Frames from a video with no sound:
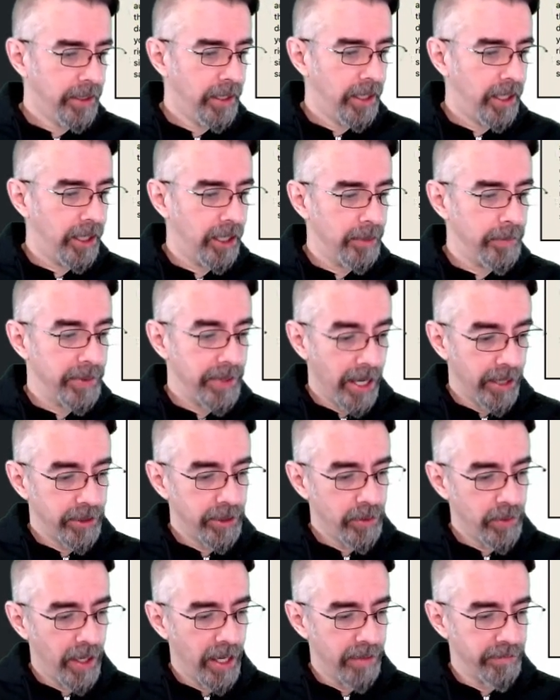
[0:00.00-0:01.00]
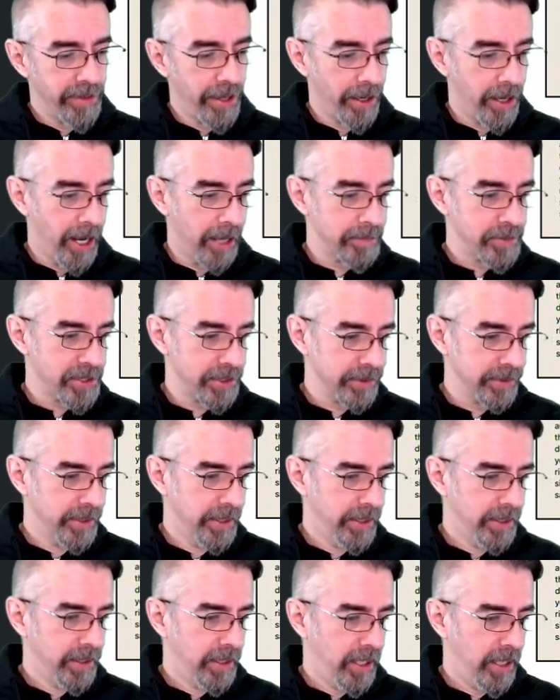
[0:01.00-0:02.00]
but now you have that option
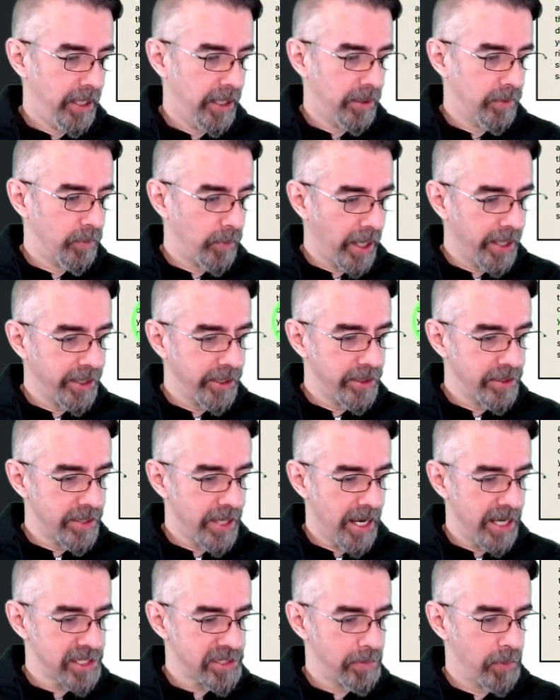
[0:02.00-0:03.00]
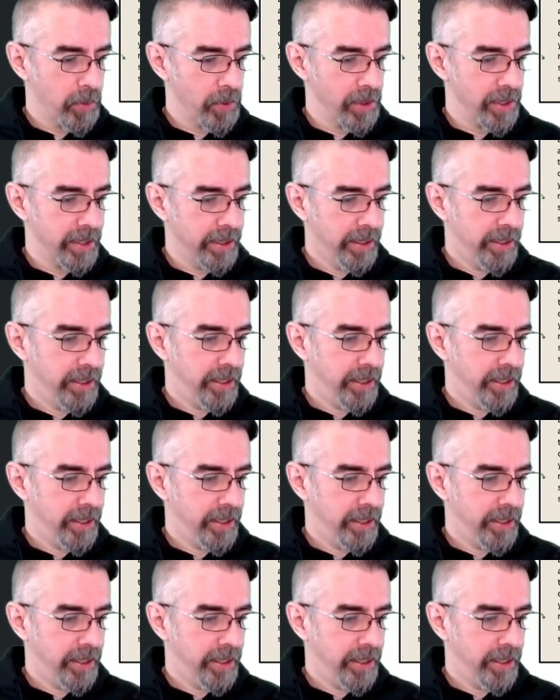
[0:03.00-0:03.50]
right in your dashboard.